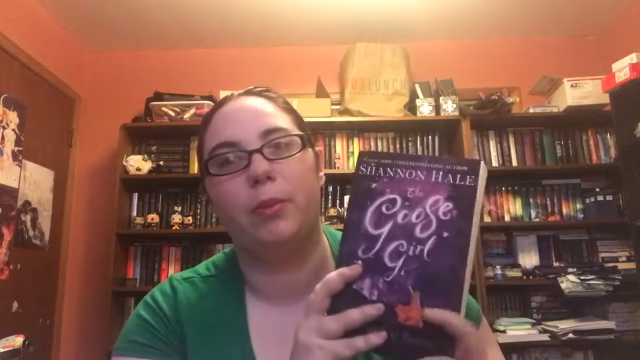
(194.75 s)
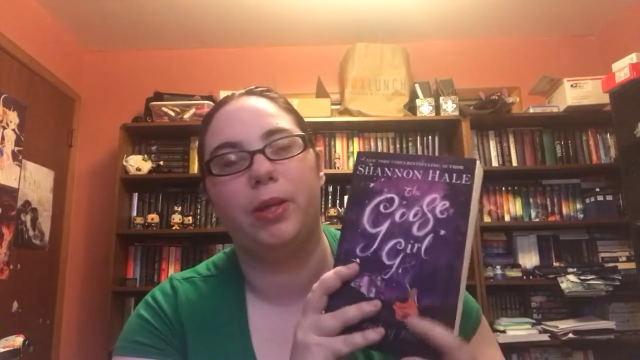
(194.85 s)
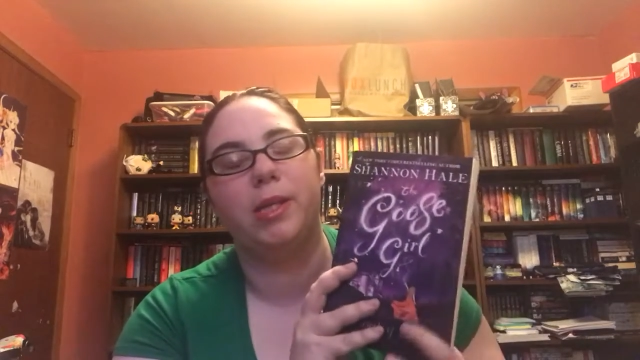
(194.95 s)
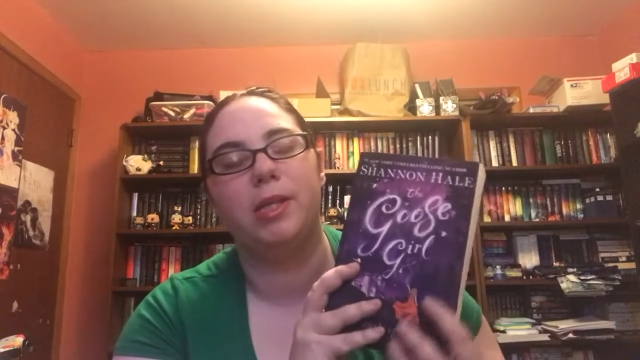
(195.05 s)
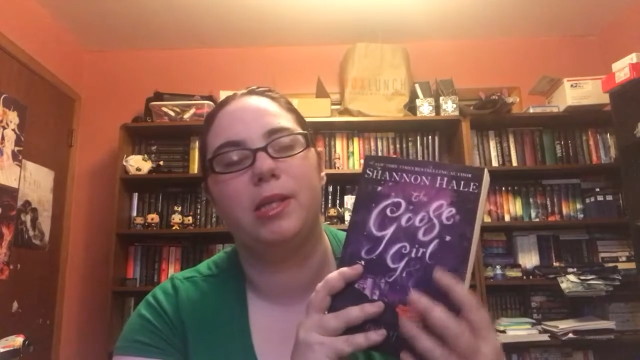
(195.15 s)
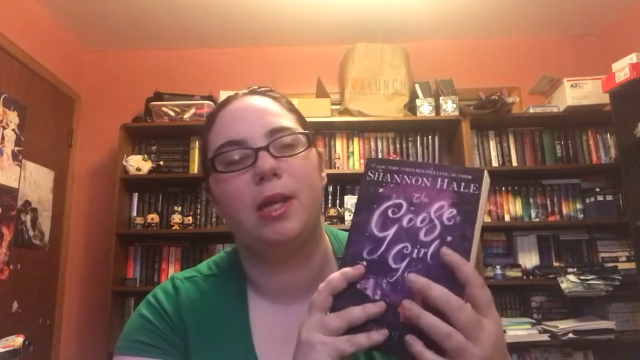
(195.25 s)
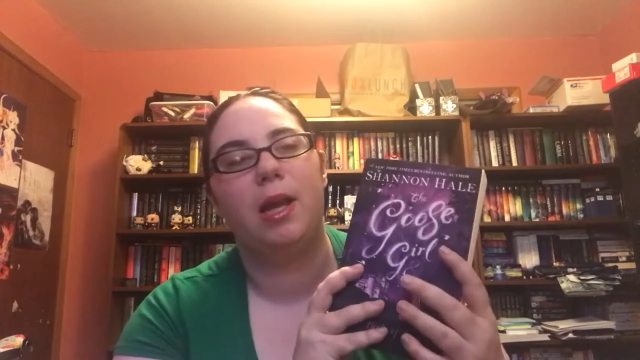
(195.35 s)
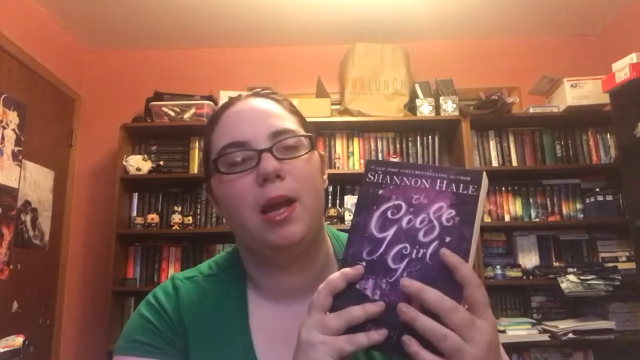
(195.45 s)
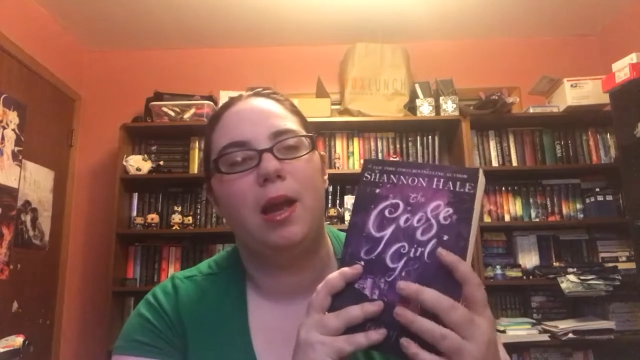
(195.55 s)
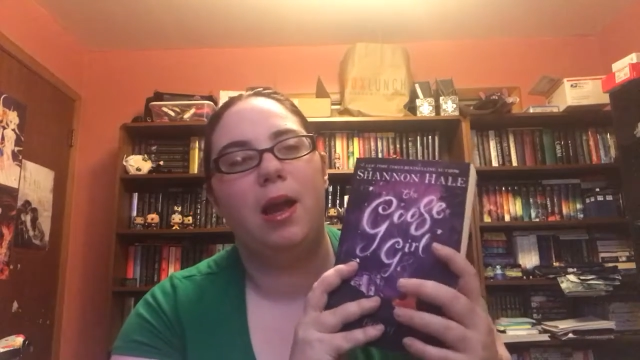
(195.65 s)
prince,
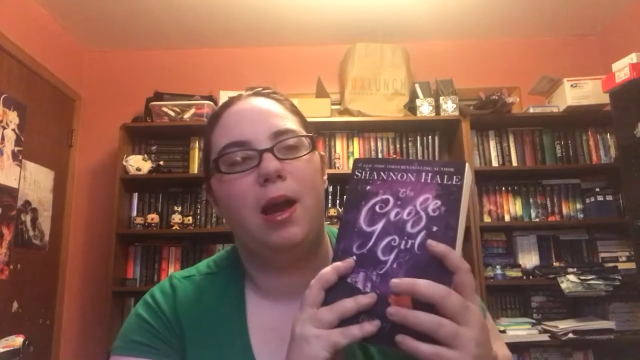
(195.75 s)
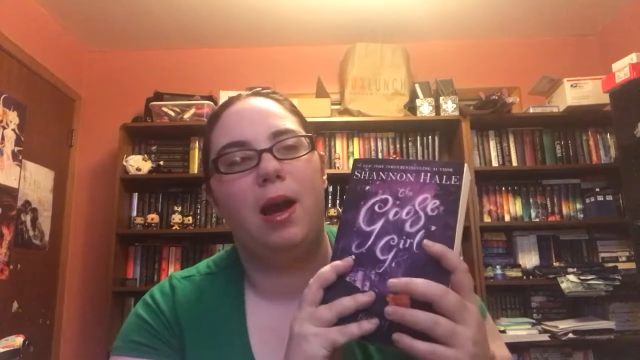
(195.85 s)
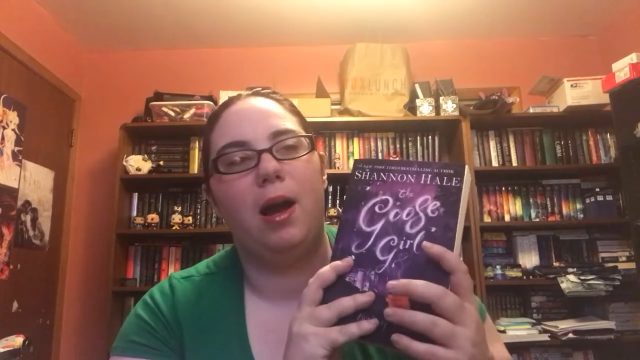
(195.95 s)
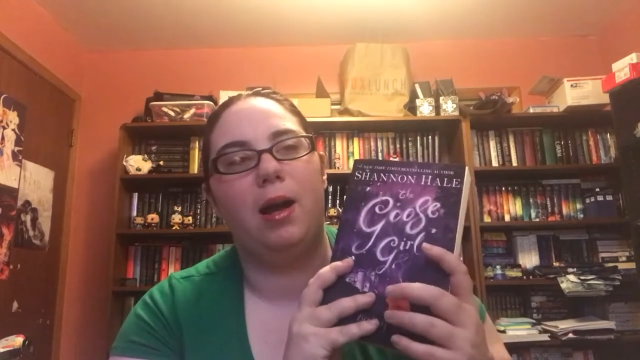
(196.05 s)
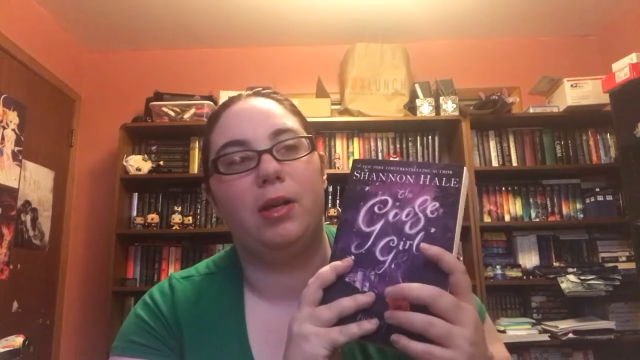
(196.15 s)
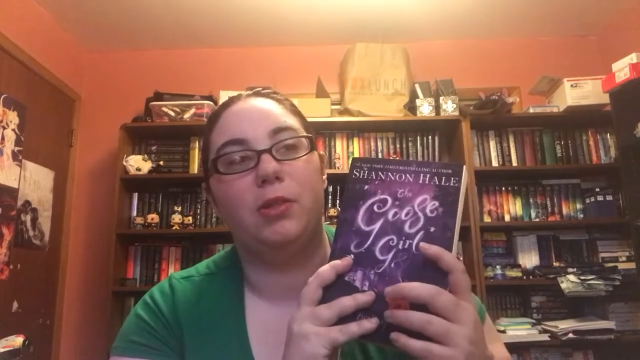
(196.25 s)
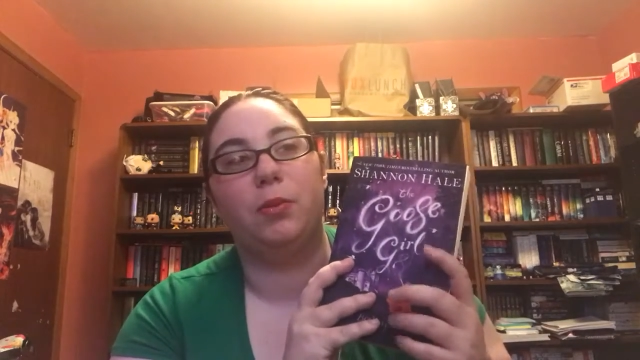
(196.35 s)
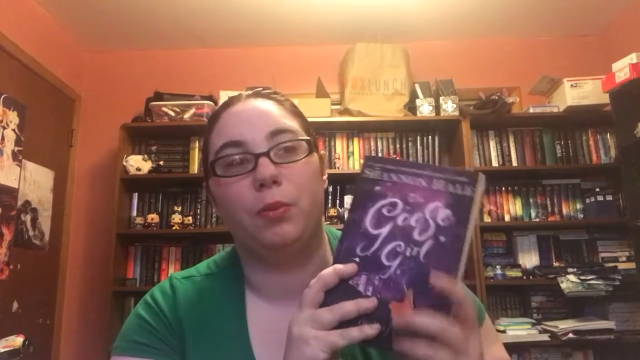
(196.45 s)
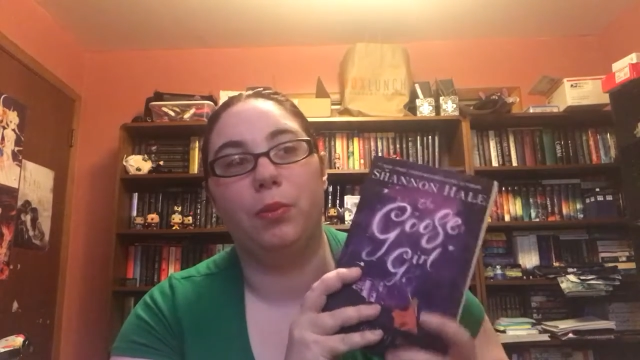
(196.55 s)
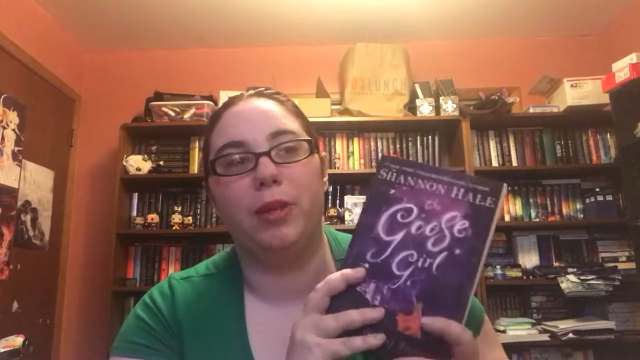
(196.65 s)
to
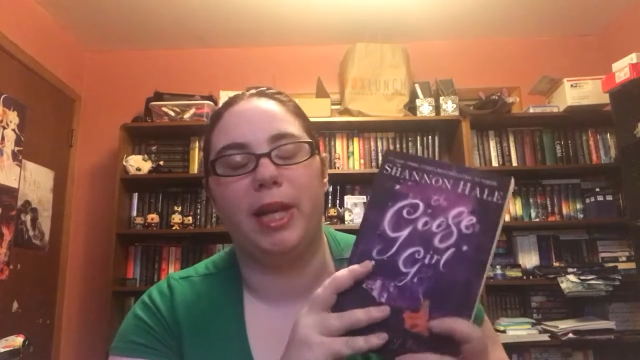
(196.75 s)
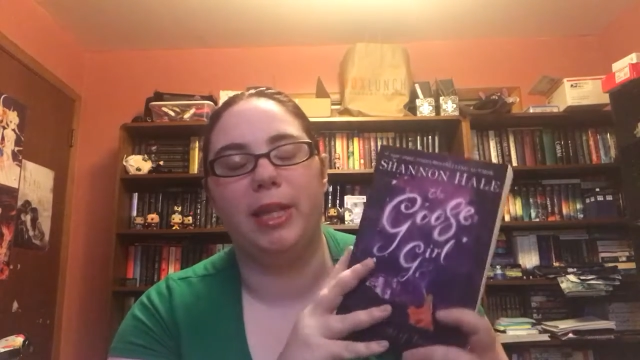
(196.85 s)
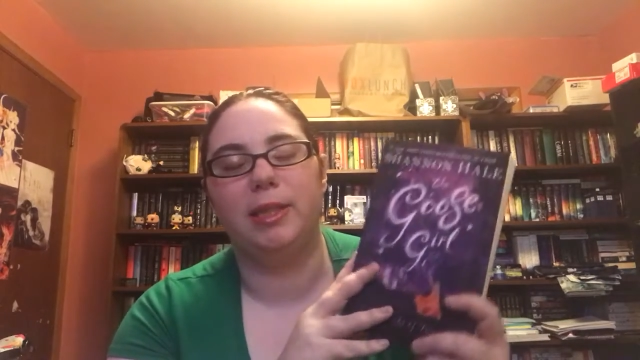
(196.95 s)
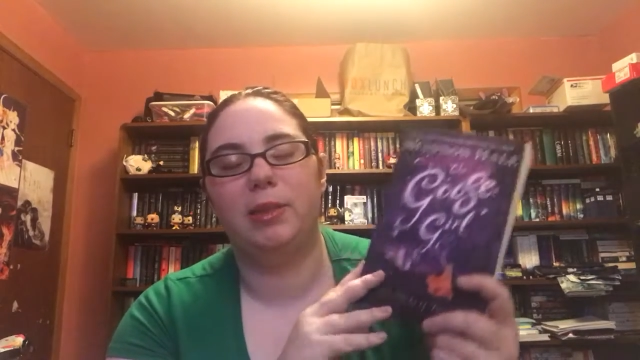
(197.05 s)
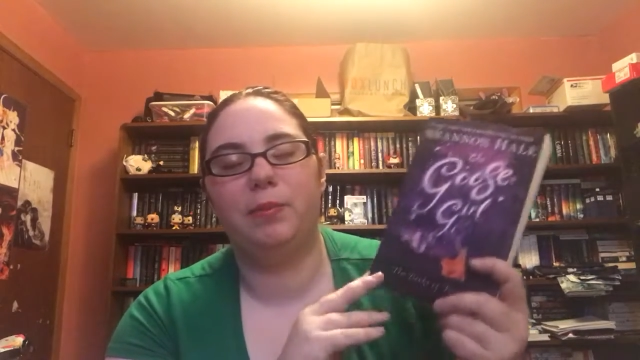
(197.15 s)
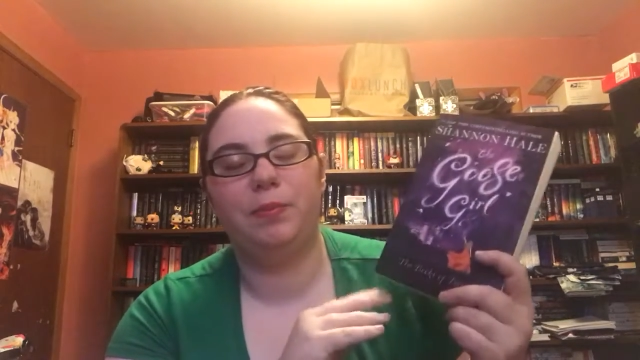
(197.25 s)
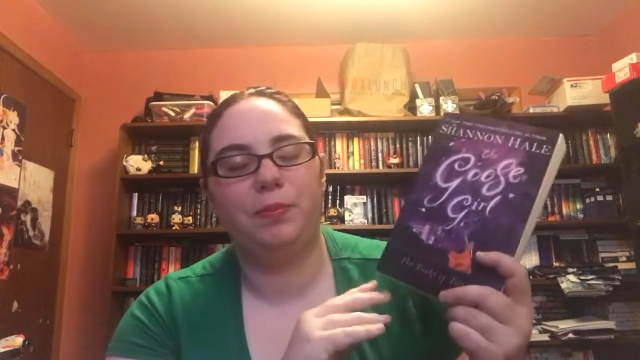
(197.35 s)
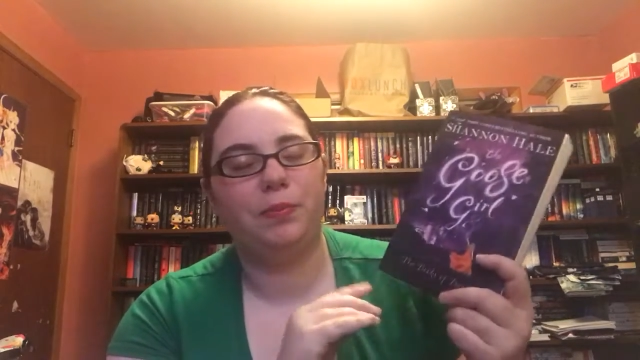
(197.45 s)
rule the kingdom.